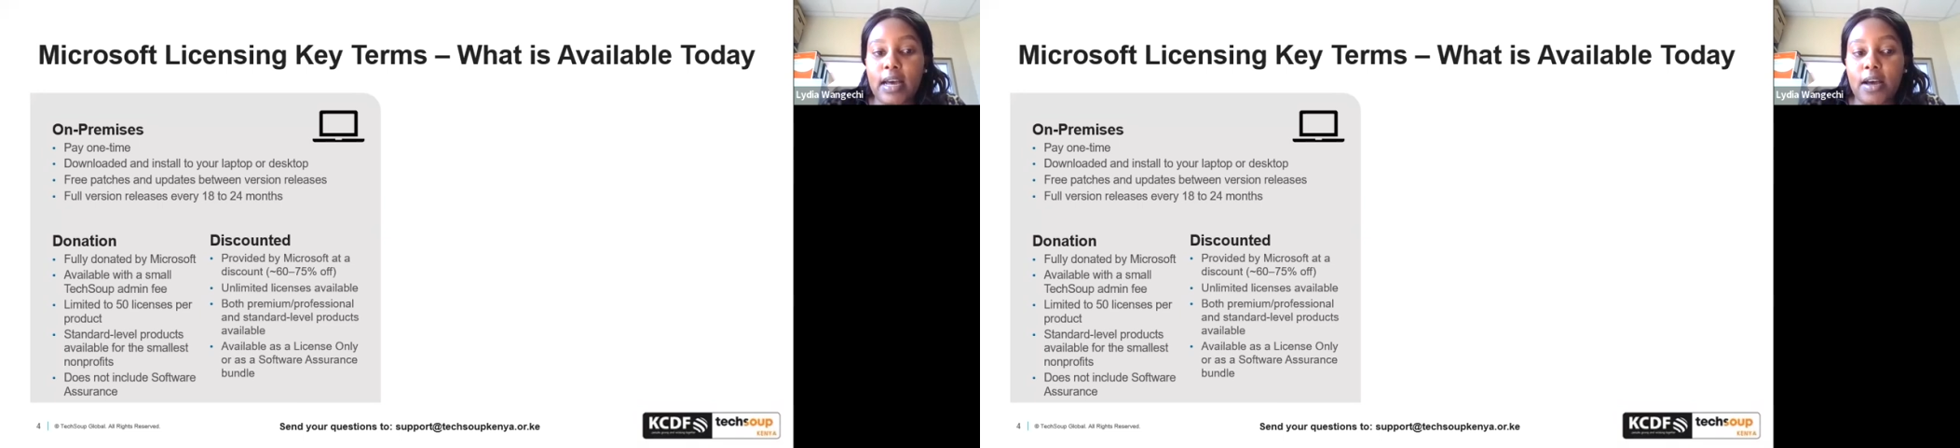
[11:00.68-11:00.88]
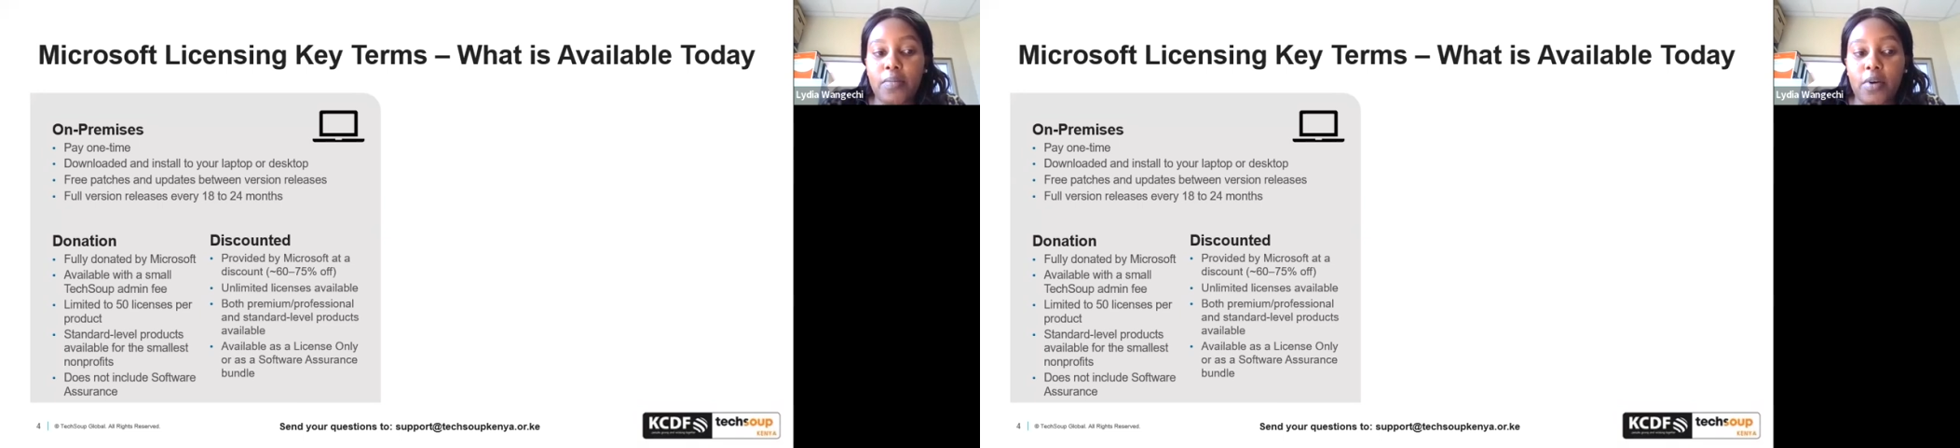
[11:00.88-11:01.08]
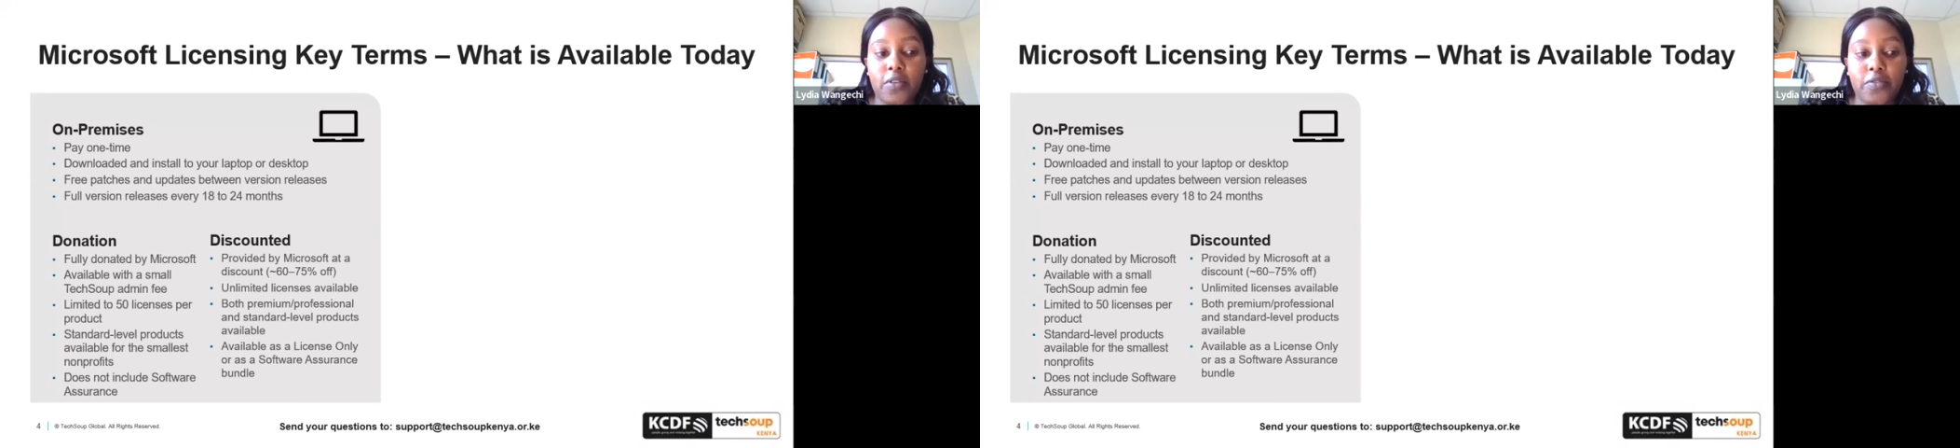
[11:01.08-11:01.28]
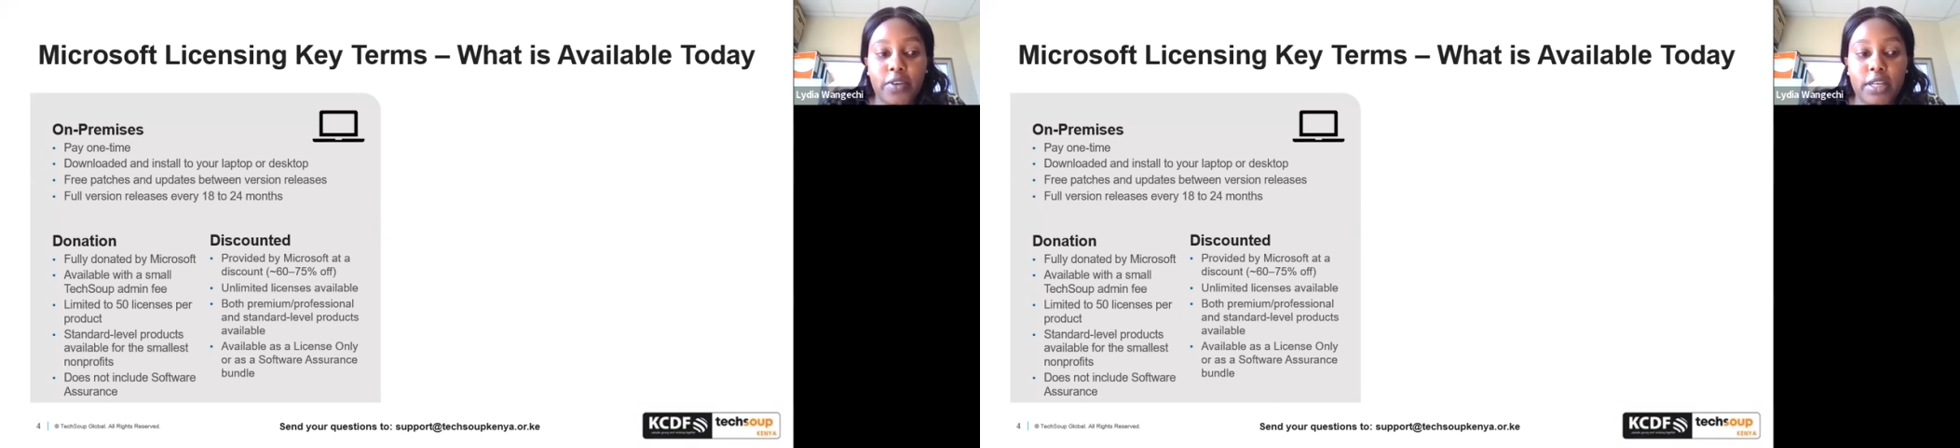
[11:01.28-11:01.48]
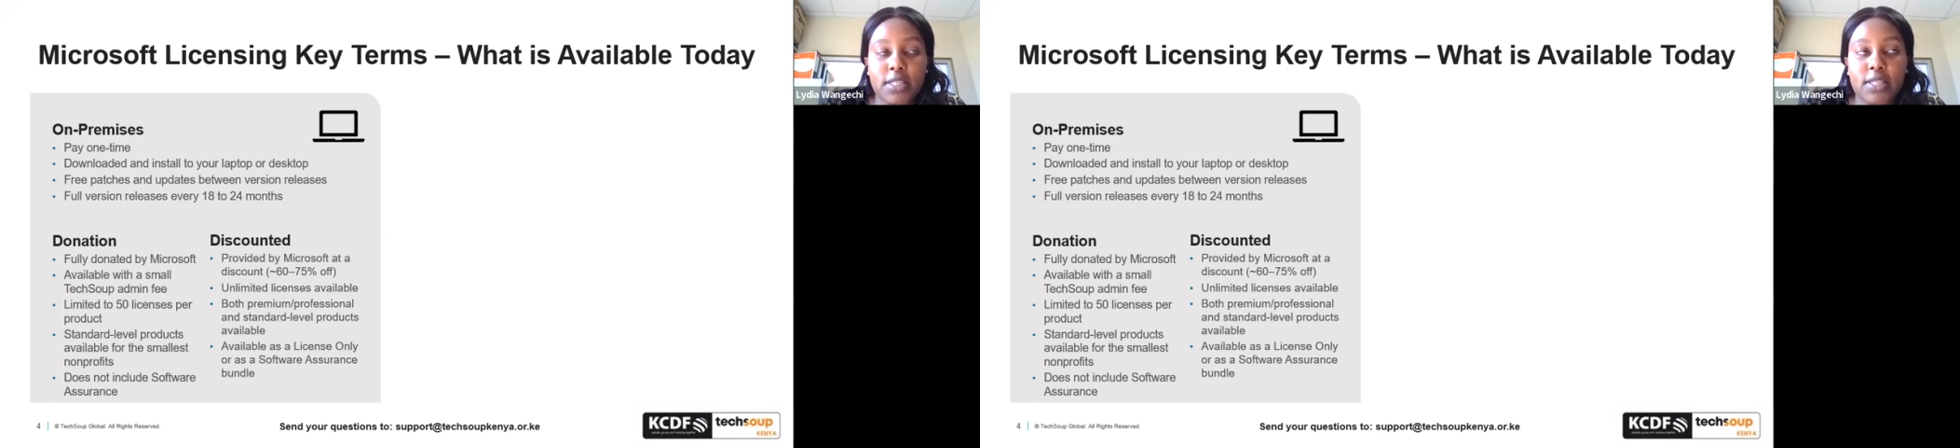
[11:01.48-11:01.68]

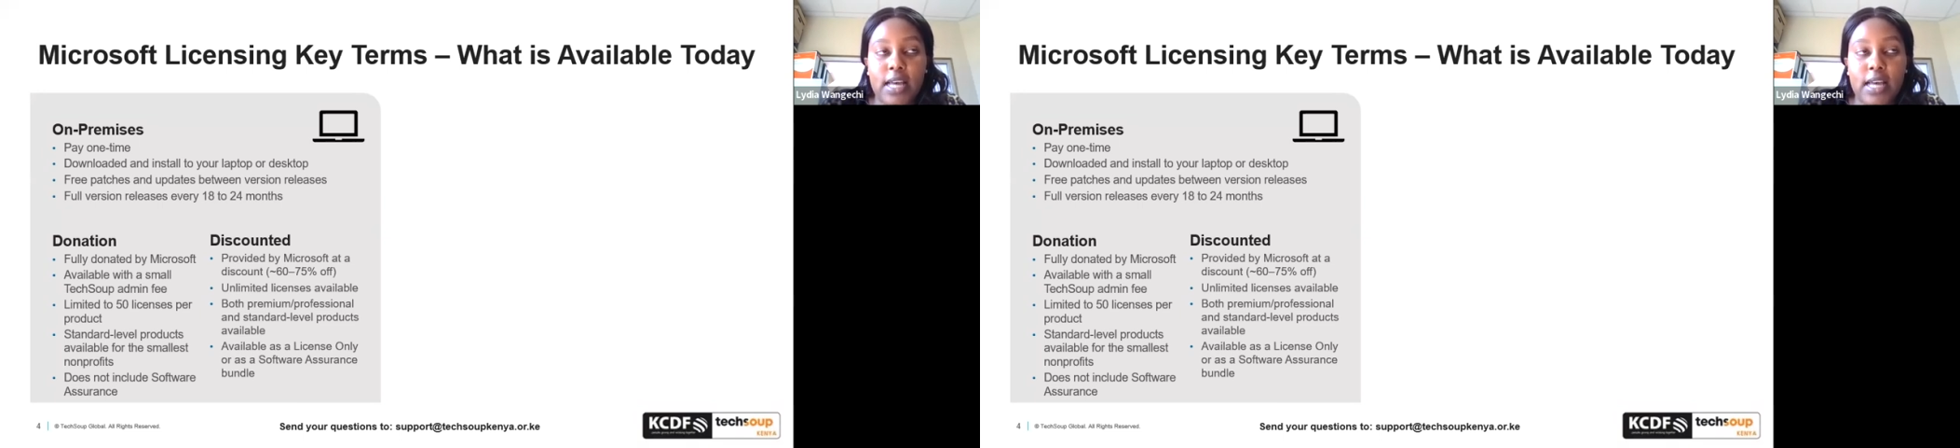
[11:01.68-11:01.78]
Office